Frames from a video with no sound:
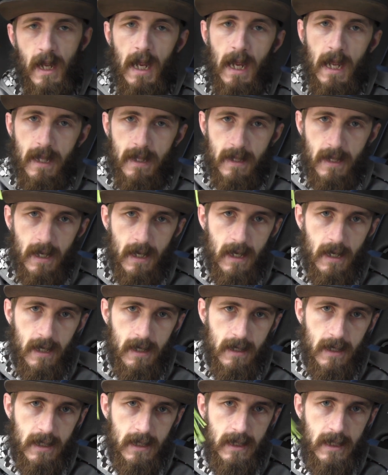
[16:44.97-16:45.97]
and
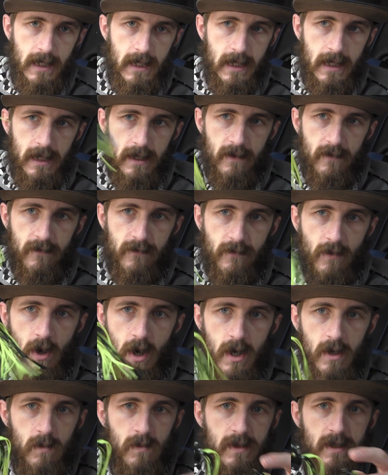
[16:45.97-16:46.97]
then the
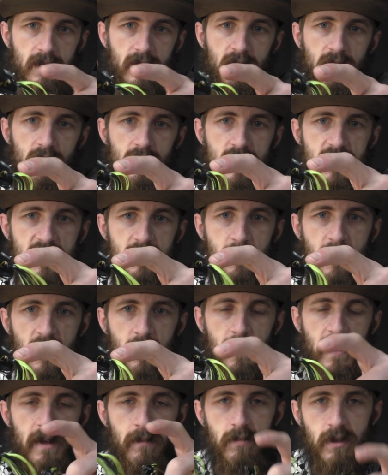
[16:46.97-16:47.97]
frog with a little
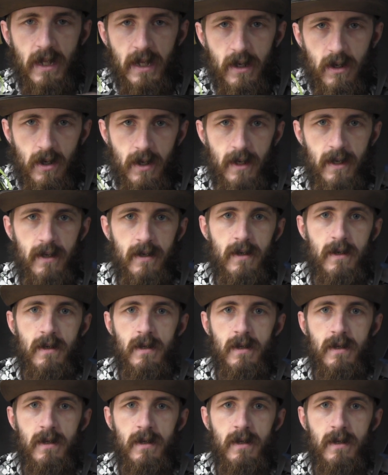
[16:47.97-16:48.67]
spinnerbait blade on it.